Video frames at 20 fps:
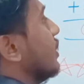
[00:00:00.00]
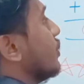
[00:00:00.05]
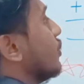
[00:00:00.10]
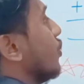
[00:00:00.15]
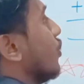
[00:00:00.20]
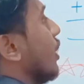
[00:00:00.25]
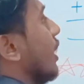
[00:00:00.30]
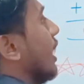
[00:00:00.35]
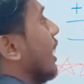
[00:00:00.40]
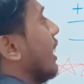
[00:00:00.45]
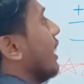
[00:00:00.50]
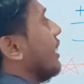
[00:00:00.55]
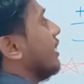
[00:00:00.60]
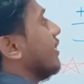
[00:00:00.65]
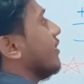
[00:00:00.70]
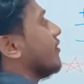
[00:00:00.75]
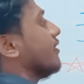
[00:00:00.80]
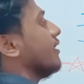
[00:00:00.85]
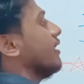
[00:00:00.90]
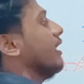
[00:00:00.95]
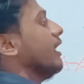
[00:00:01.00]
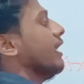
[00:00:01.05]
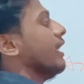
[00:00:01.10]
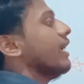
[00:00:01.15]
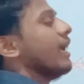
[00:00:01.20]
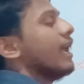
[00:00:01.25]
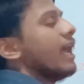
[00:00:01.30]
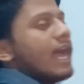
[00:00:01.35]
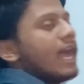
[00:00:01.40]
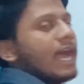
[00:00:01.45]
So eight is the
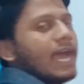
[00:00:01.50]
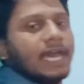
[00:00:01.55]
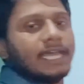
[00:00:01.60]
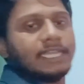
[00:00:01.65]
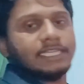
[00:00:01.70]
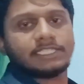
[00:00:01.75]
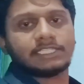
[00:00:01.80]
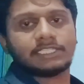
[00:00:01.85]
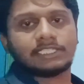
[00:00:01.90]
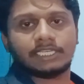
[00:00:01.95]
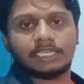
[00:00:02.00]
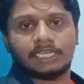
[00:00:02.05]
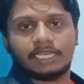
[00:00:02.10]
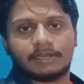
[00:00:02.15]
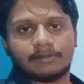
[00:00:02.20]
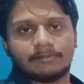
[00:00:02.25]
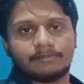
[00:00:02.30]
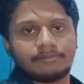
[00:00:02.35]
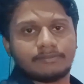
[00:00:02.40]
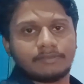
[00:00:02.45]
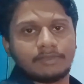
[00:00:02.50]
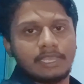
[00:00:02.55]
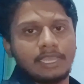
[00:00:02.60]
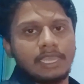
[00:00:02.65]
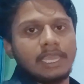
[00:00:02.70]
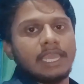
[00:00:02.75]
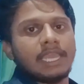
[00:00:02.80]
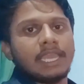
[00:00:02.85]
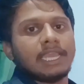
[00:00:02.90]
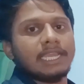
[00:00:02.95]
answer.
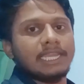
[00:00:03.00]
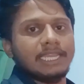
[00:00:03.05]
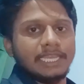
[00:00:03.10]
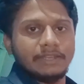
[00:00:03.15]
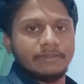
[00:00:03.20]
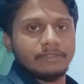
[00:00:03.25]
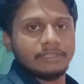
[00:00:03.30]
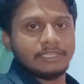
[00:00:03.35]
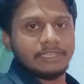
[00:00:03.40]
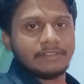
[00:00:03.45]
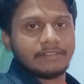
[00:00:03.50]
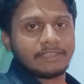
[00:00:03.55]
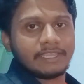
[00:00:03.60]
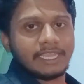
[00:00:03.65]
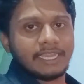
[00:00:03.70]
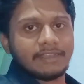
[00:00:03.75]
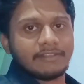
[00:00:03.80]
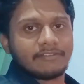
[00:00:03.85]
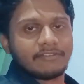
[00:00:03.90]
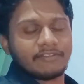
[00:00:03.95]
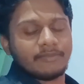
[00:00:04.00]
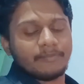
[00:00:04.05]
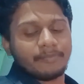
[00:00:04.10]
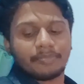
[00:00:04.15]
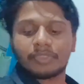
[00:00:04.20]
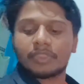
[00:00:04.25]
Clear with this, kids?